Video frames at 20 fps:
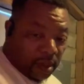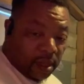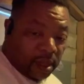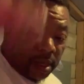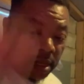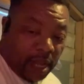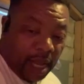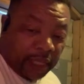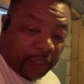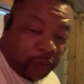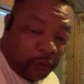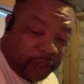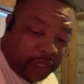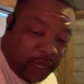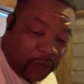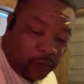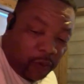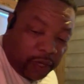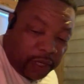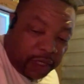That's what they
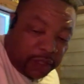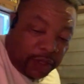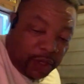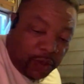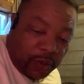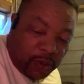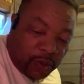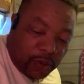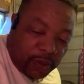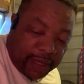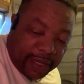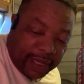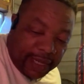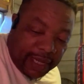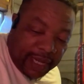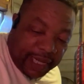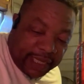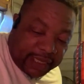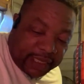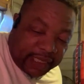want to do,
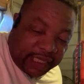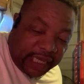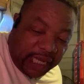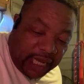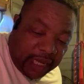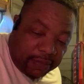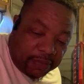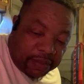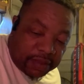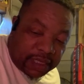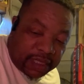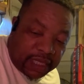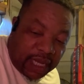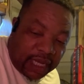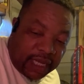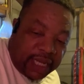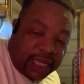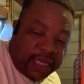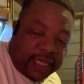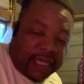is keep
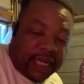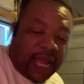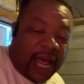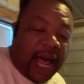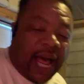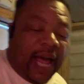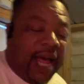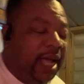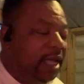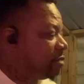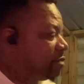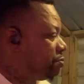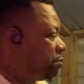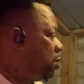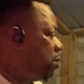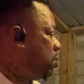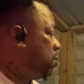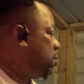selling lies, bro.